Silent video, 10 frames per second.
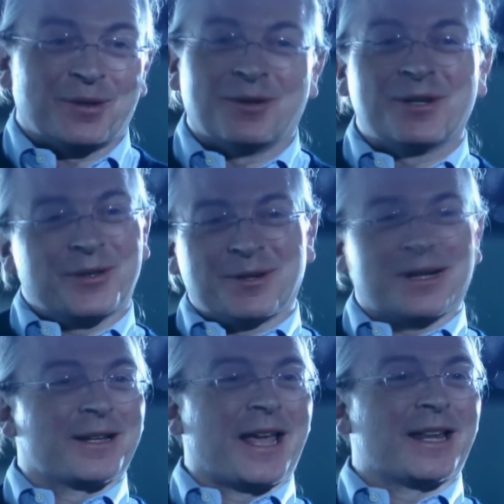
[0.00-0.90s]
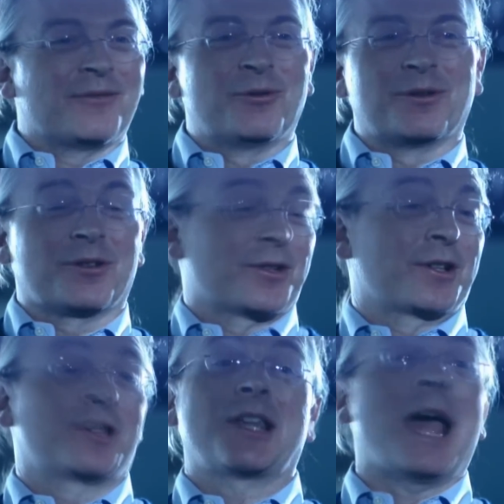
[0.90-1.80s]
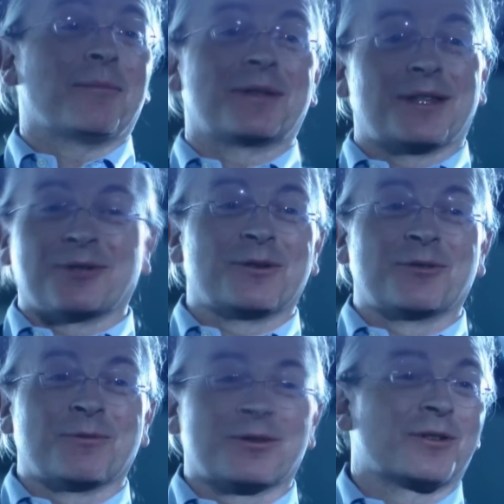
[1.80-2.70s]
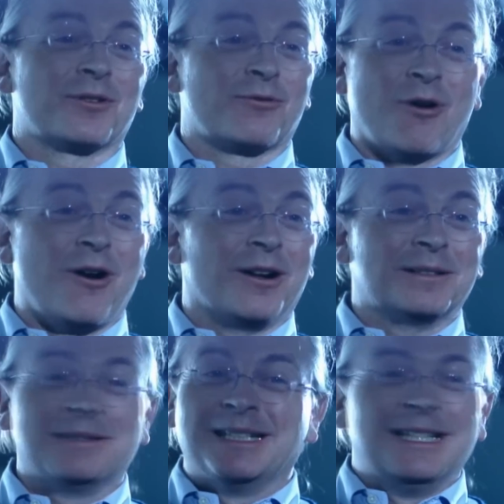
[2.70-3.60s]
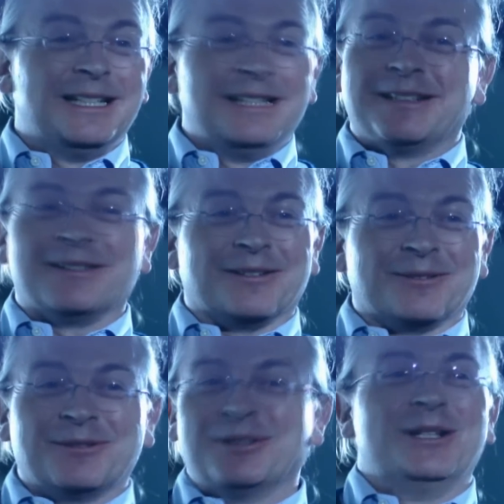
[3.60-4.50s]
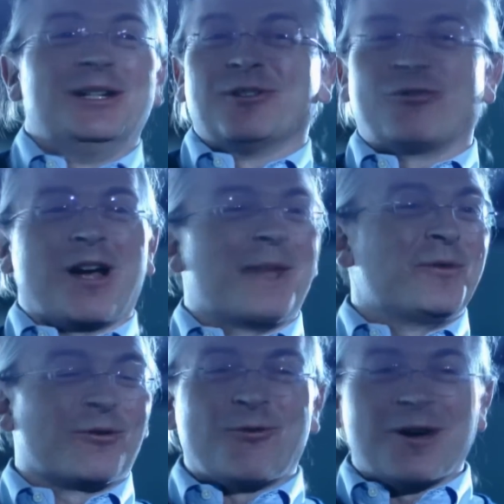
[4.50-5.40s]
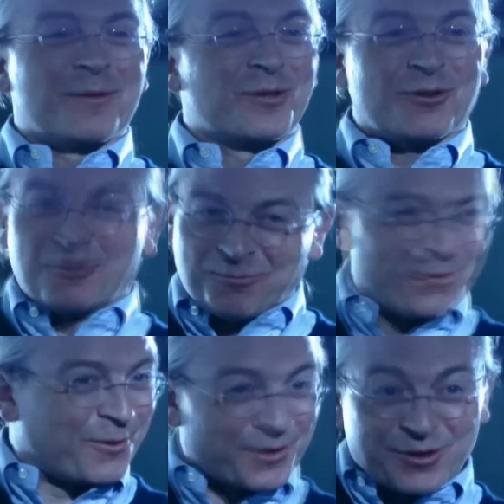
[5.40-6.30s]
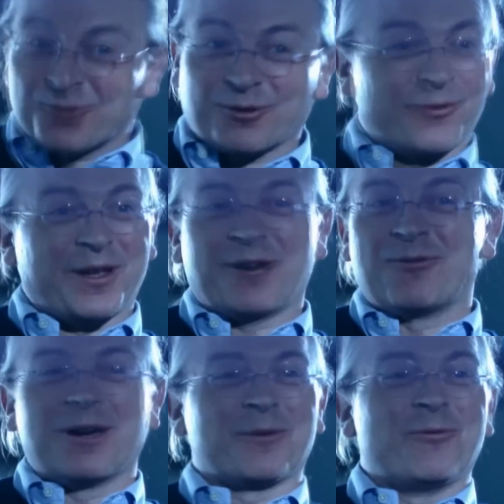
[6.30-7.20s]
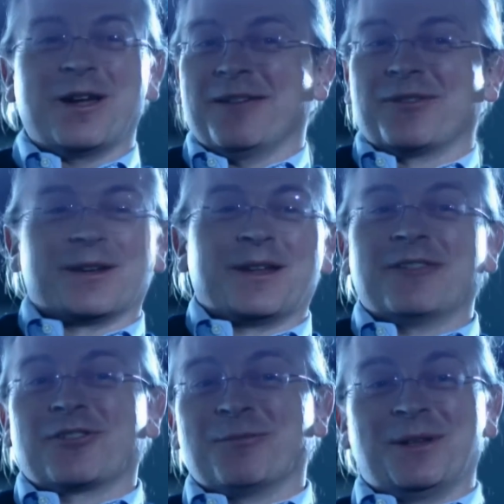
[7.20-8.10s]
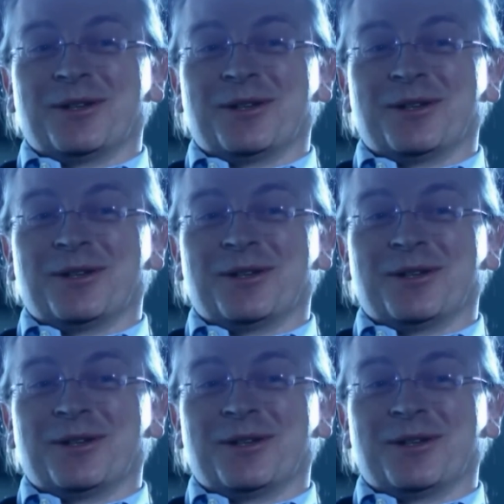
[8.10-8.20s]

On the other hand, Ken, if you can just accept that your intuition is wrong, you know, grab your quantum surfboard and surf that quantum wave, then life can be